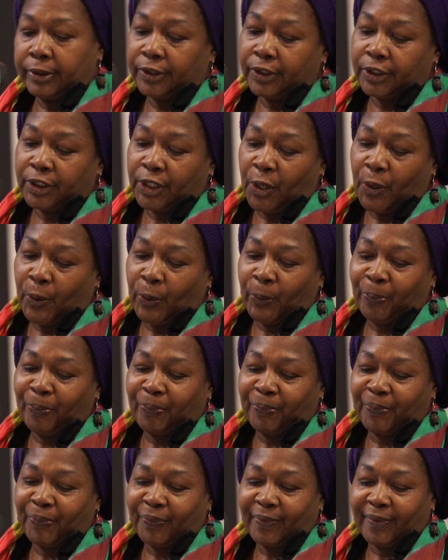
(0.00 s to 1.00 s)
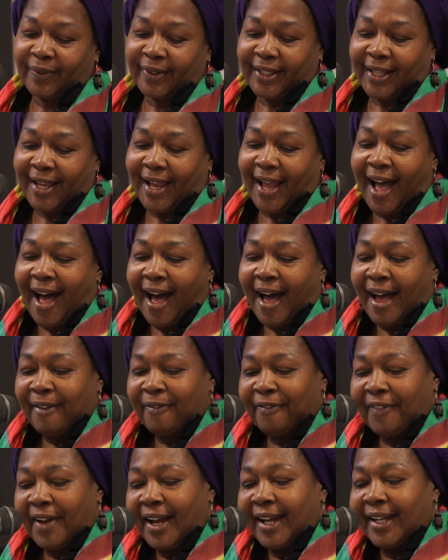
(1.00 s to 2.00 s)
So I
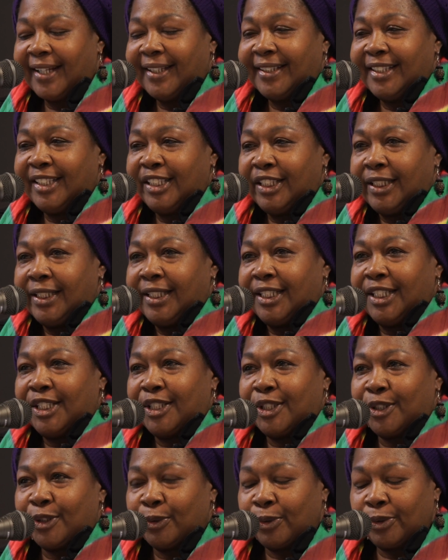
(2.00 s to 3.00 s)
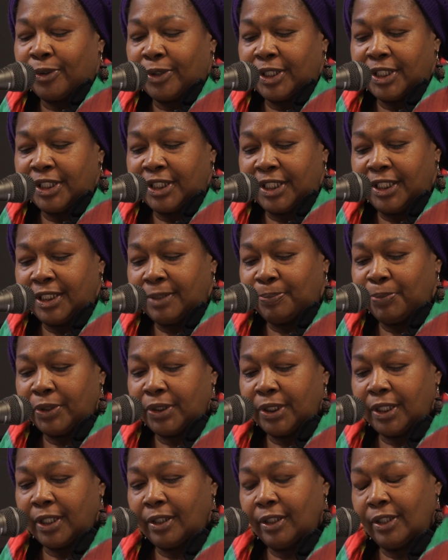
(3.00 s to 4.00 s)
find these surahs, these
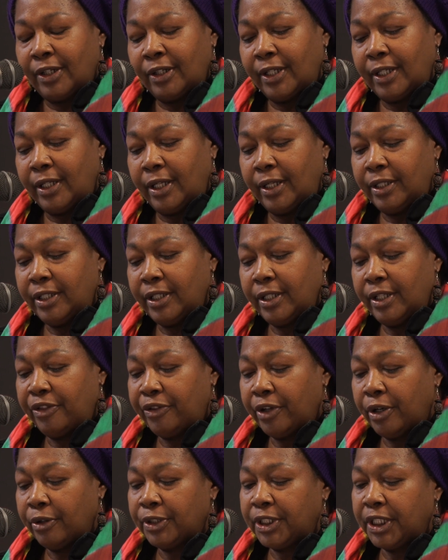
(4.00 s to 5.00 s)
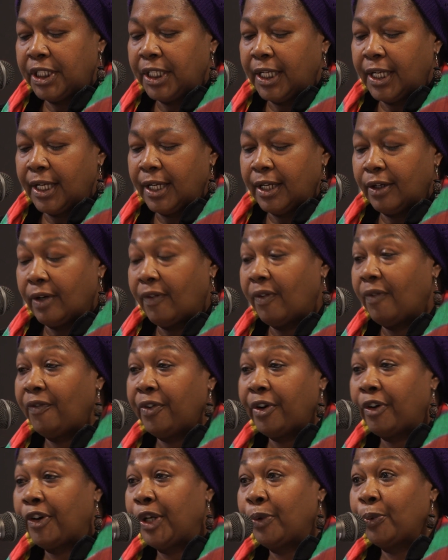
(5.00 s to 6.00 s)
particular in 13,
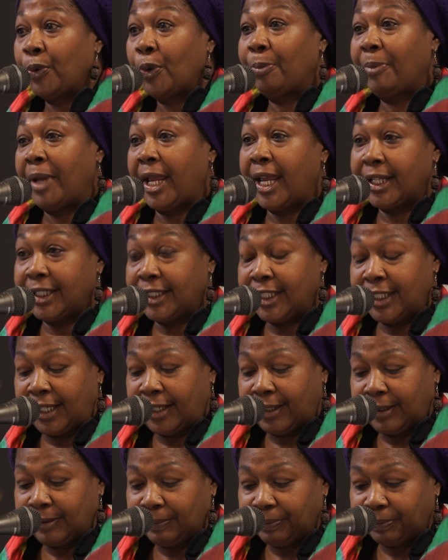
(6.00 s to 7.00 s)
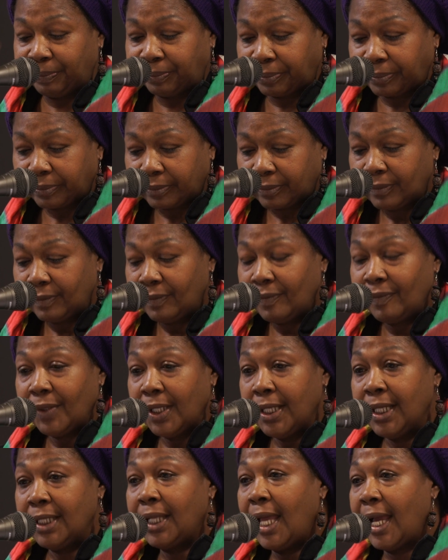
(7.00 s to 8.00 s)
very romantic.
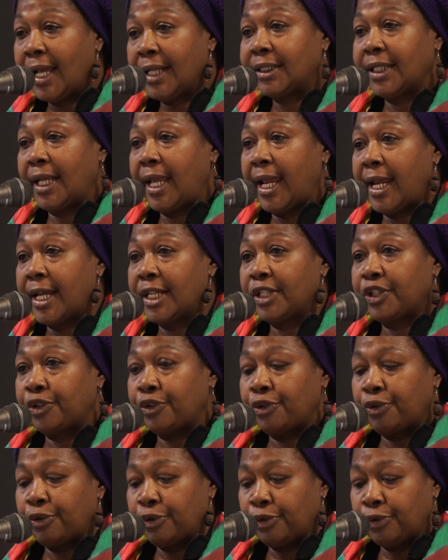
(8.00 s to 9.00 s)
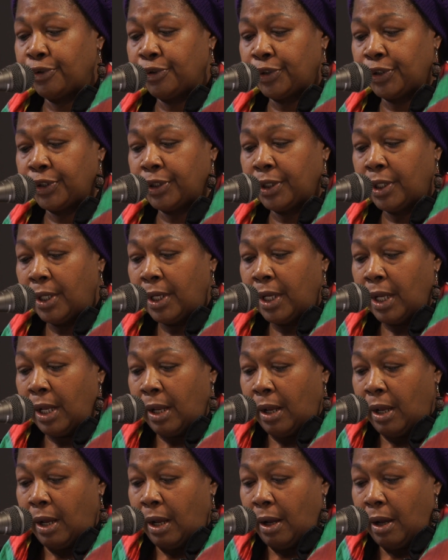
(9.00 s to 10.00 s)
It likes answers
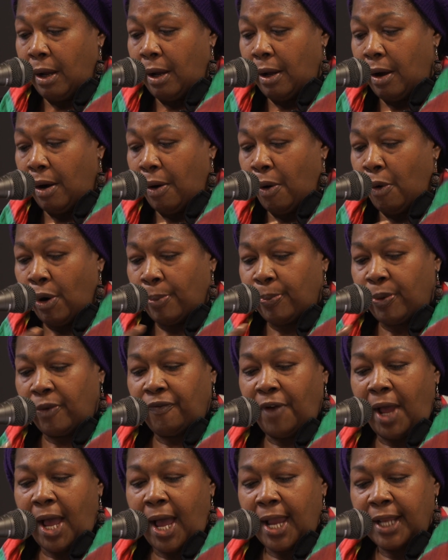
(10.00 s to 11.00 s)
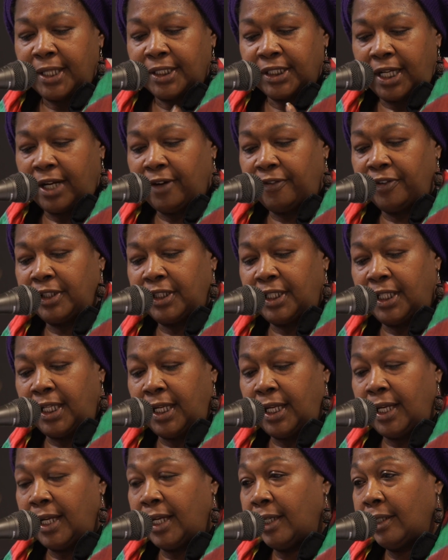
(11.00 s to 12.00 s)
or provides
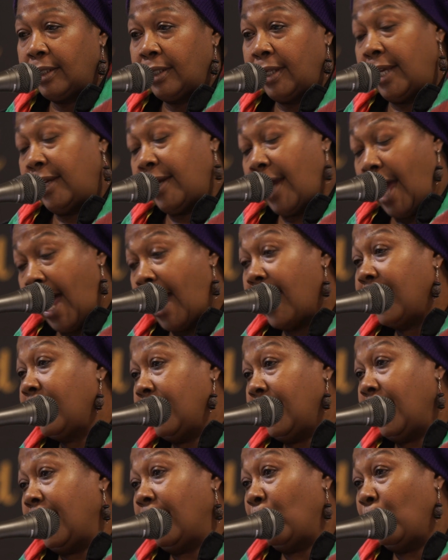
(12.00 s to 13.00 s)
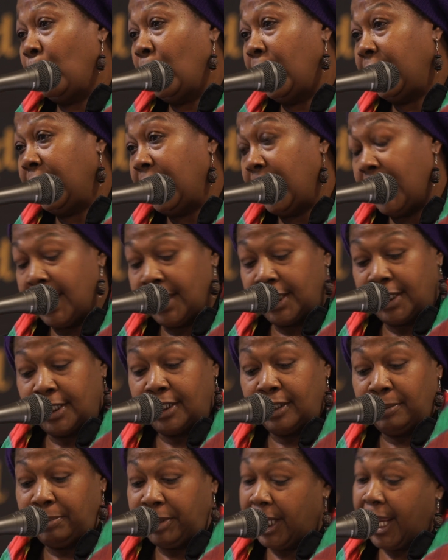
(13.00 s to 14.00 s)
everything that I think one needs
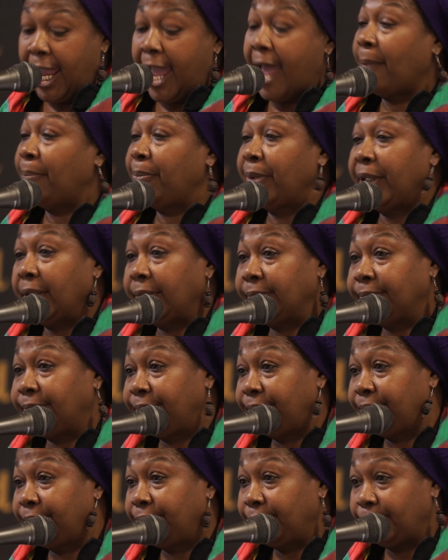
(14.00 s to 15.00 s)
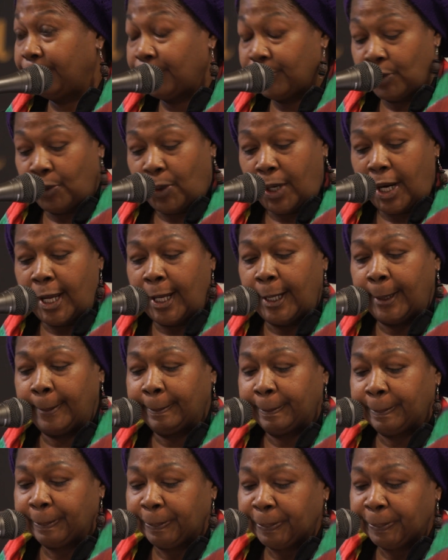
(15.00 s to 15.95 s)
to be happy, right?